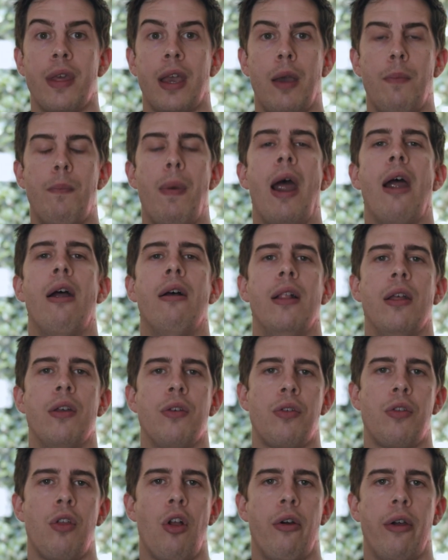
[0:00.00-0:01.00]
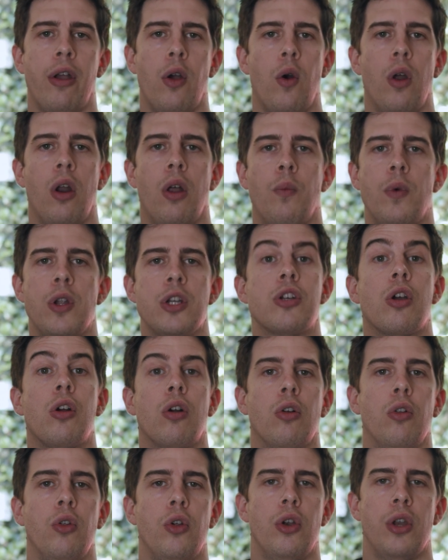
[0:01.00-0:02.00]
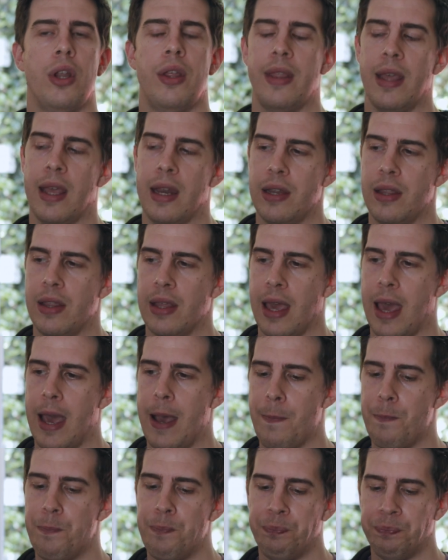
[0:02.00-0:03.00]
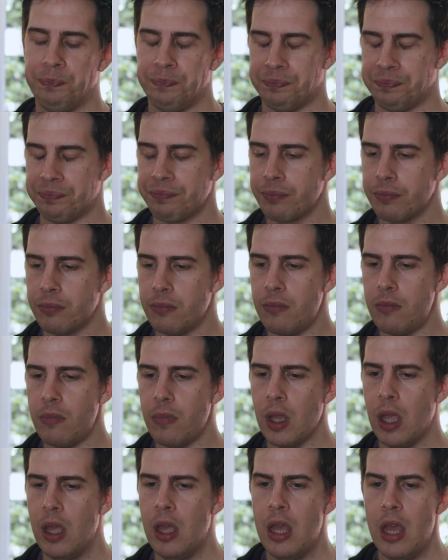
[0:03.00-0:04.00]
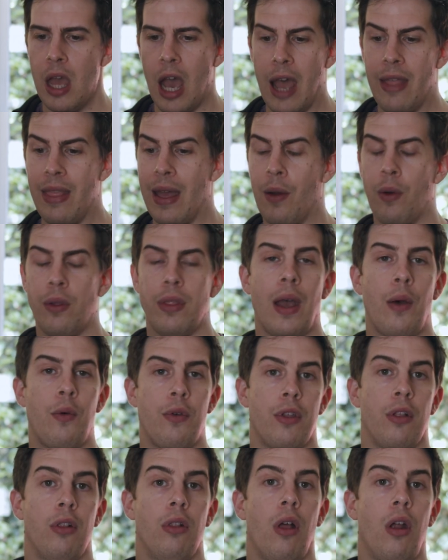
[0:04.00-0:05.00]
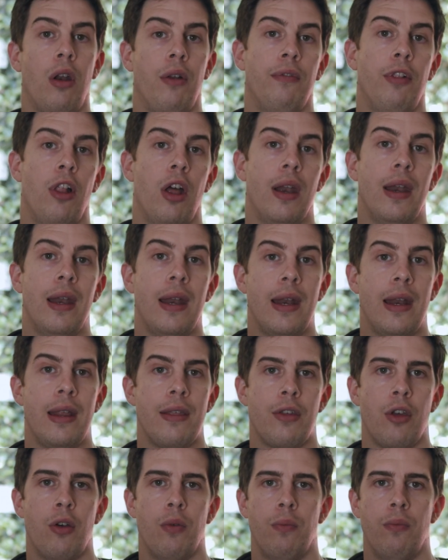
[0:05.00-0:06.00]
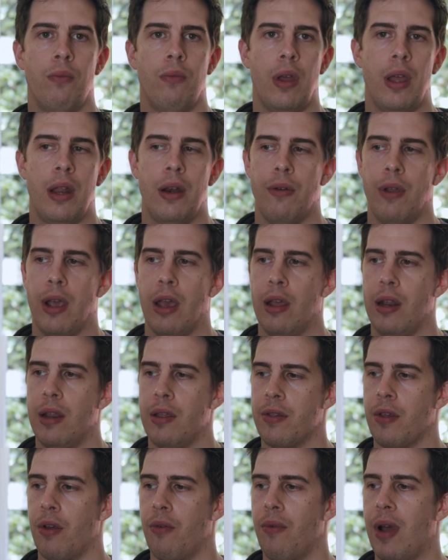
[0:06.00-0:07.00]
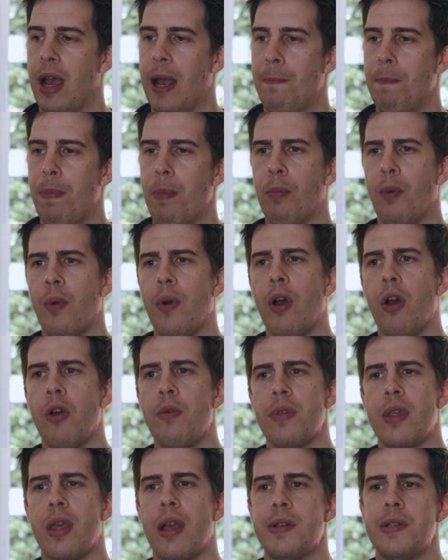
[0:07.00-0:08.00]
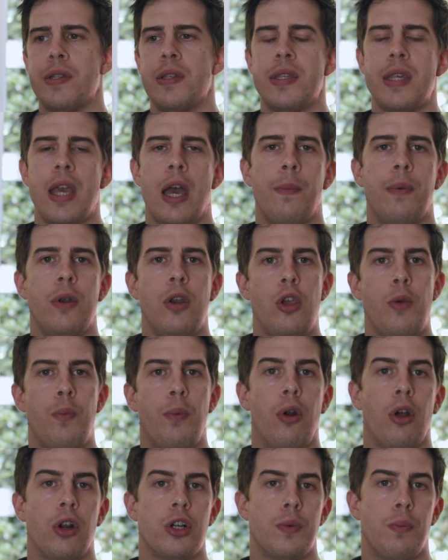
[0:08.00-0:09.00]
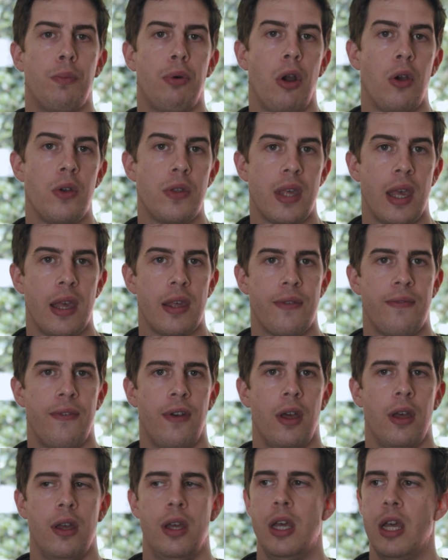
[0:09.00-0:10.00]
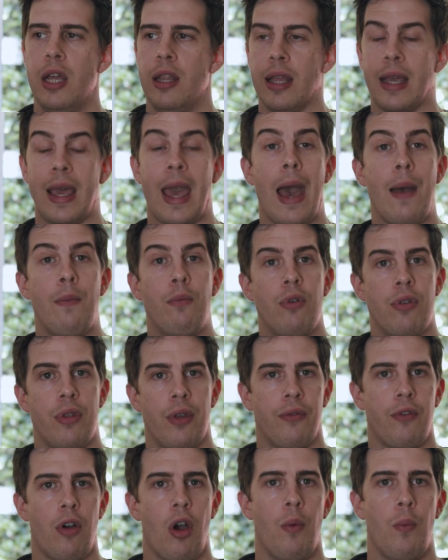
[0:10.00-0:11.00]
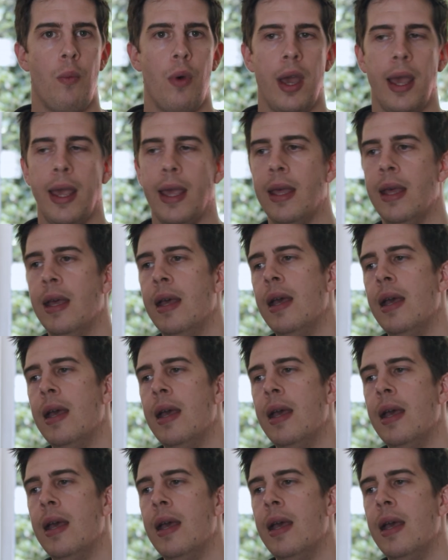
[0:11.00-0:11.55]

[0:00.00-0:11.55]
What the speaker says: like a parallel story going on, which concluded at the end of the game. And that was a lot of learning in its own right. But we almost had to set up a new production process for the cameras of Conway,